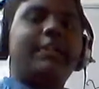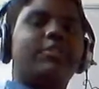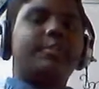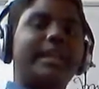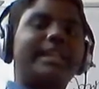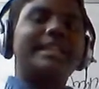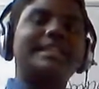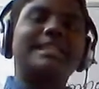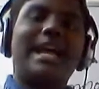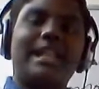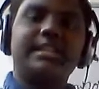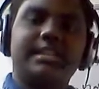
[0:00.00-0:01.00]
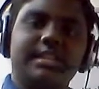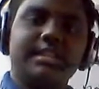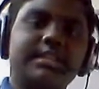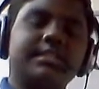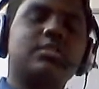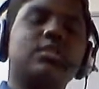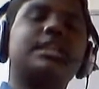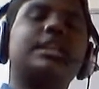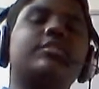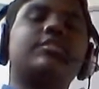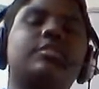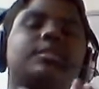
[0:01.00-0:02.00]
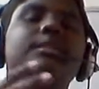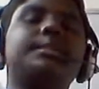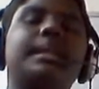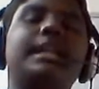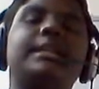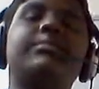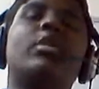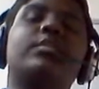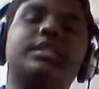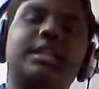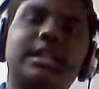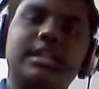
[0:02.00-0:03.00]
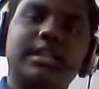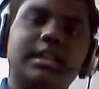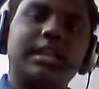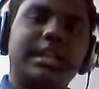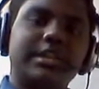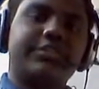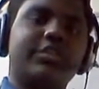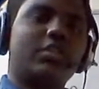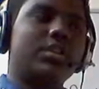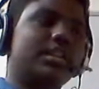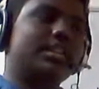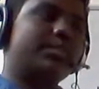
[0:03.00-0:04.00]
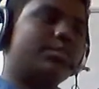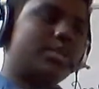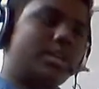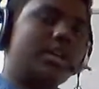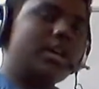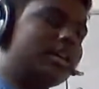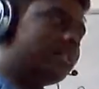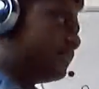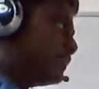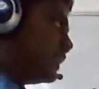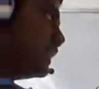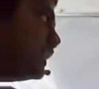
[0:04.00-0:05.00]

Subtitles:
will be getting salaries, so there wouldn't be any poverty in our country or in the world when